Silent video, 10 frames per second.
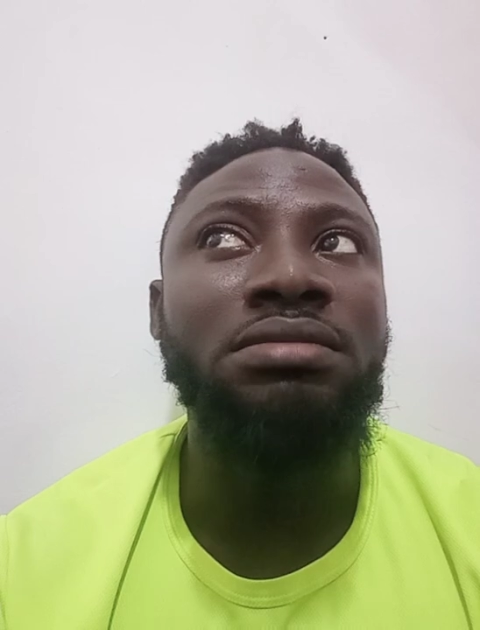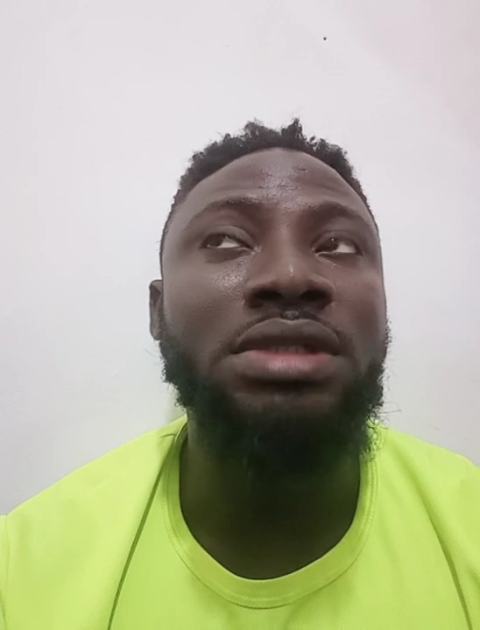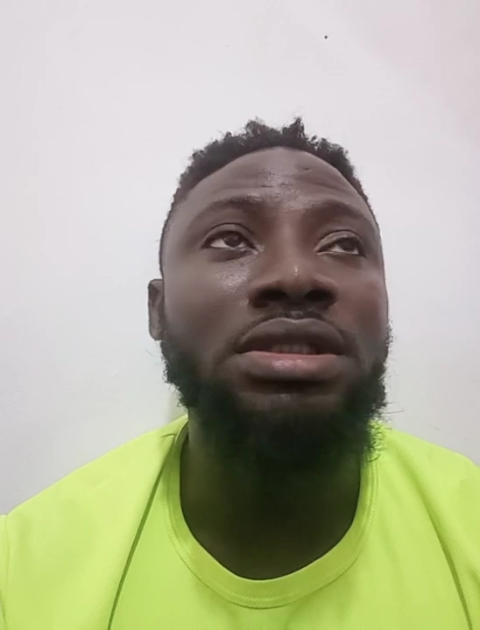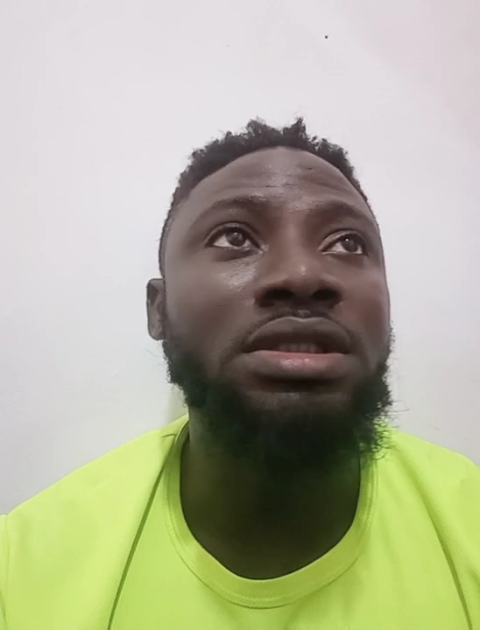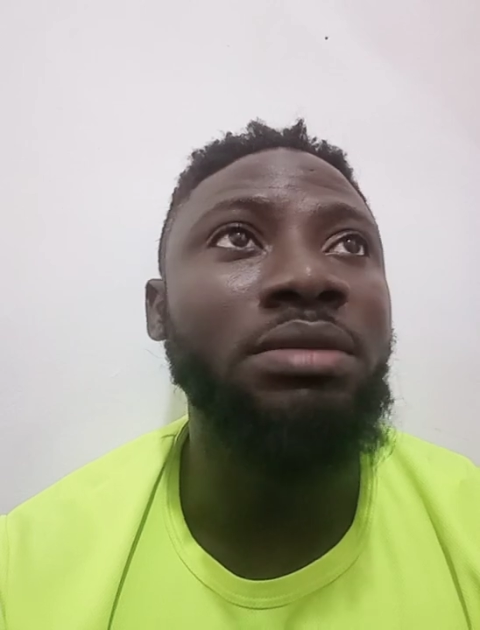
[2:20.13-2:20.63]

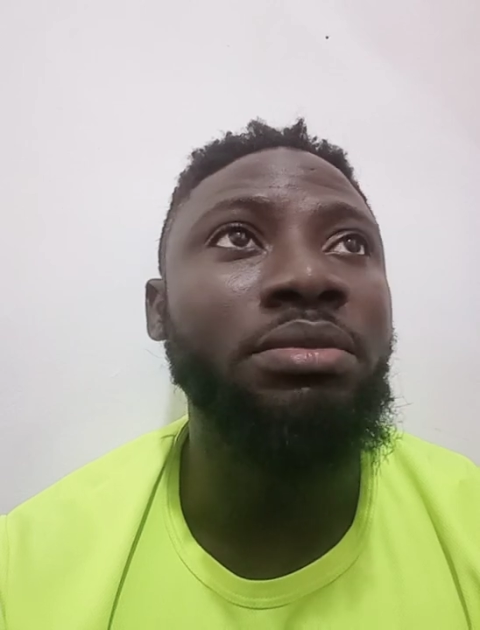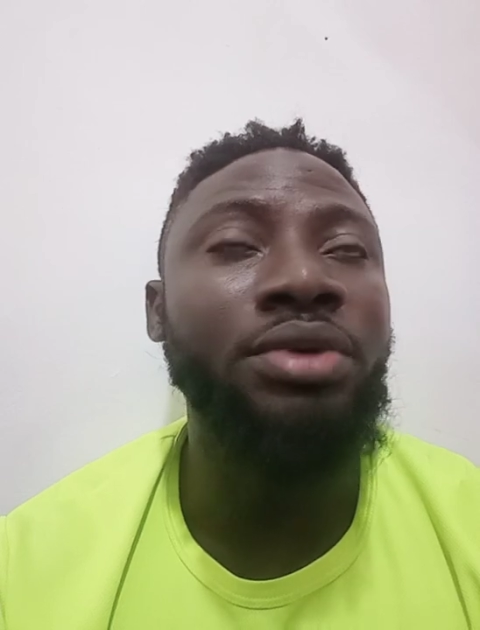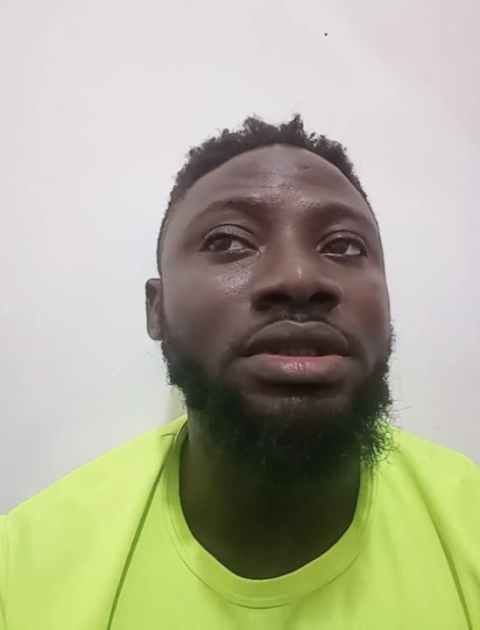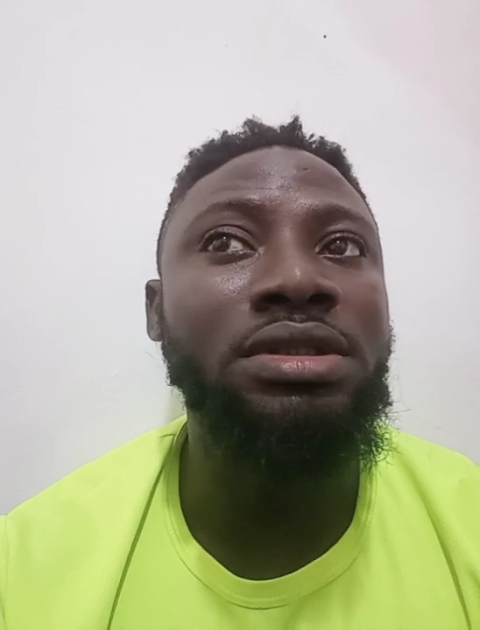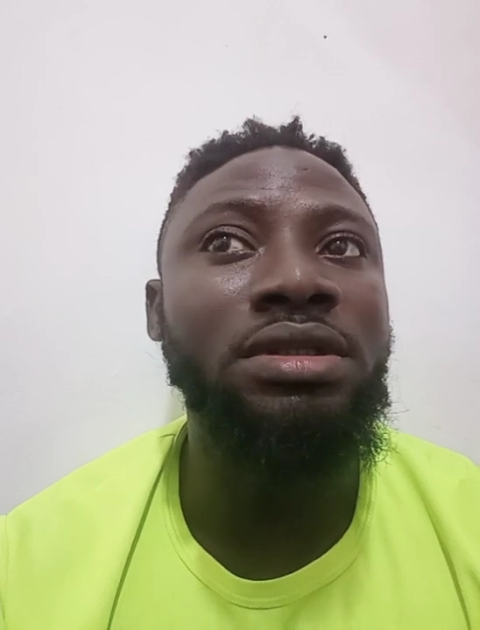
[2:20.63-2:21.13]
it seemed
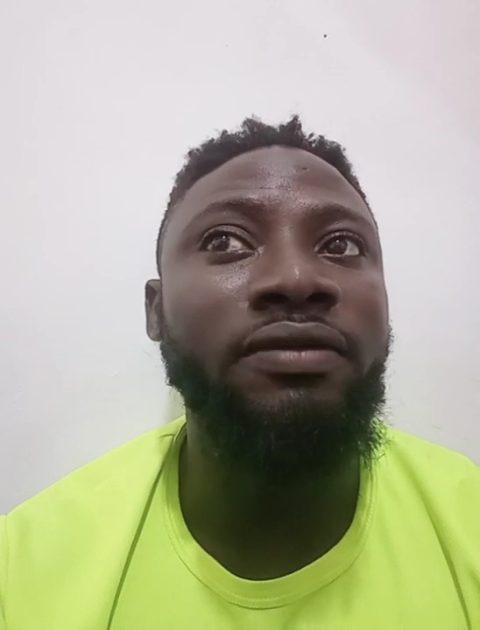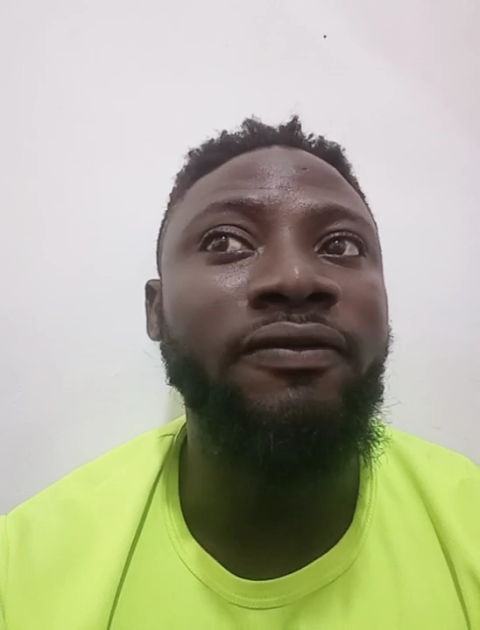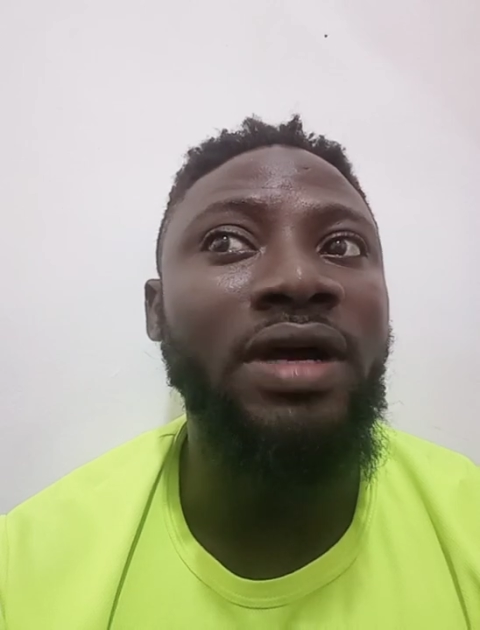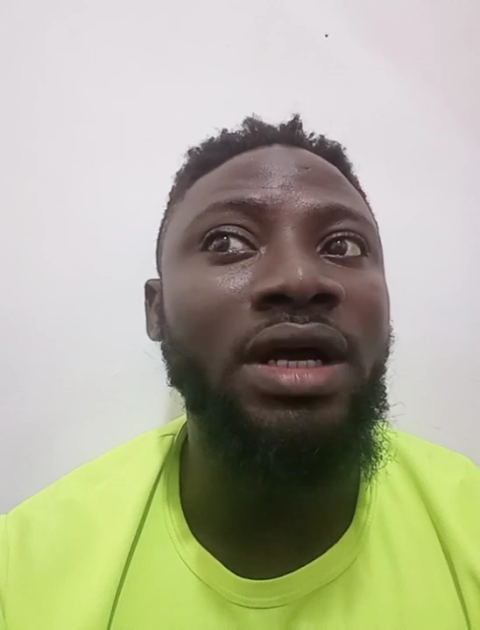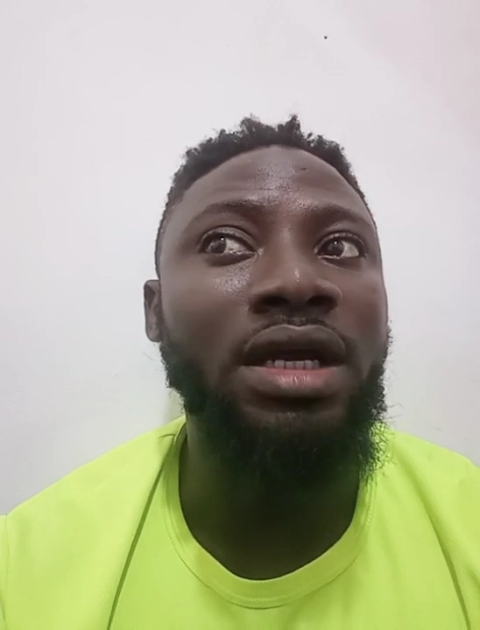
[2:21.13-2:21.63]
pretty
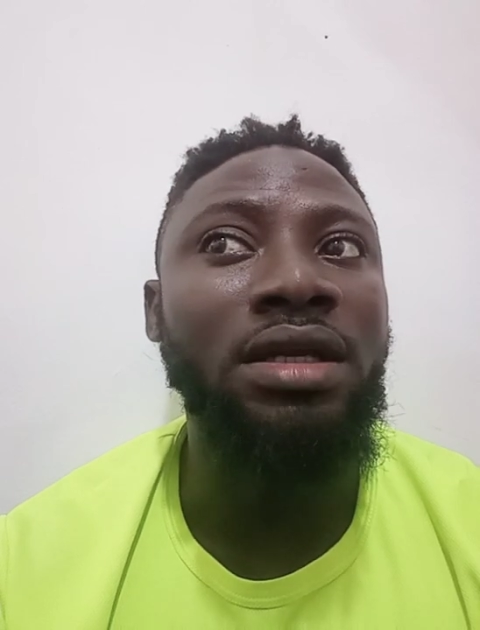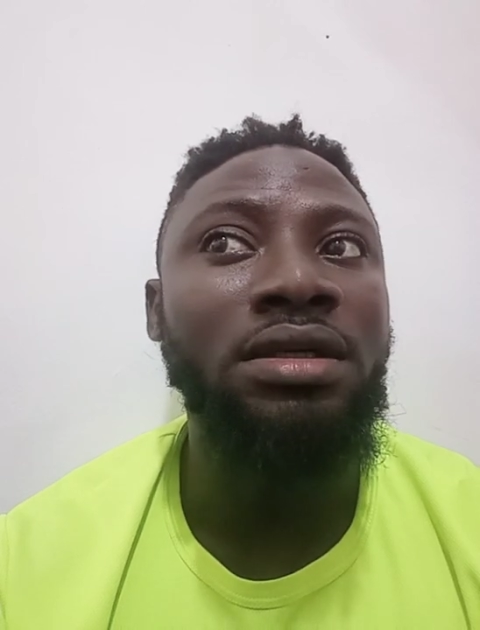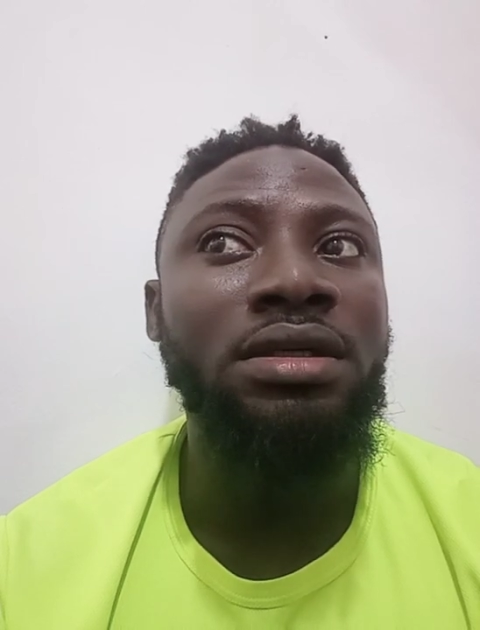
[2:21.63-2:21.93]
fine.